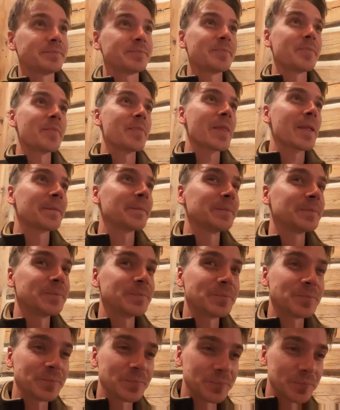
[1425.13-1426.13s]
That's really
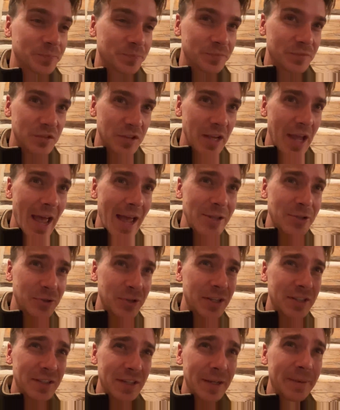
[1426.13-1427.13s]
nice. It's like
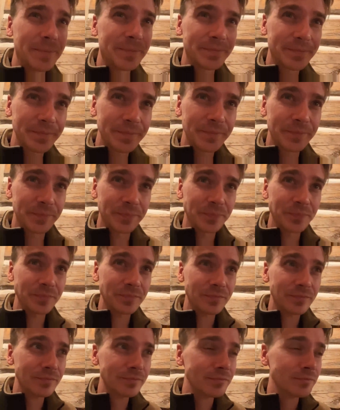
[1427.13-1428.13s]
hazelnutty. It? It's my
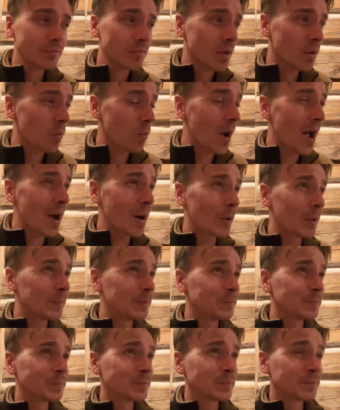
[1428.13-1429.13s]
favorite. Wow.
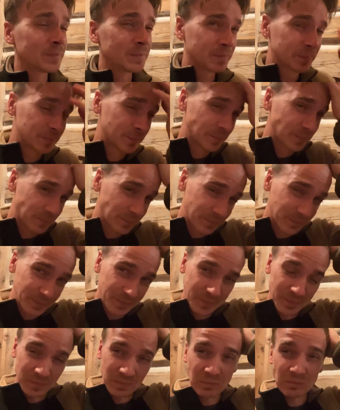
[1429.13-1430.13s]
really? What is
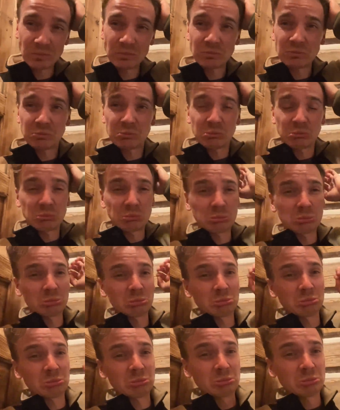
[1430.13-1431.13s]
it? It's uh,
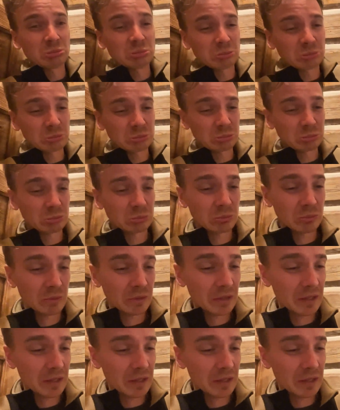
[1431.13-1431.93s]
hazelnut vodka.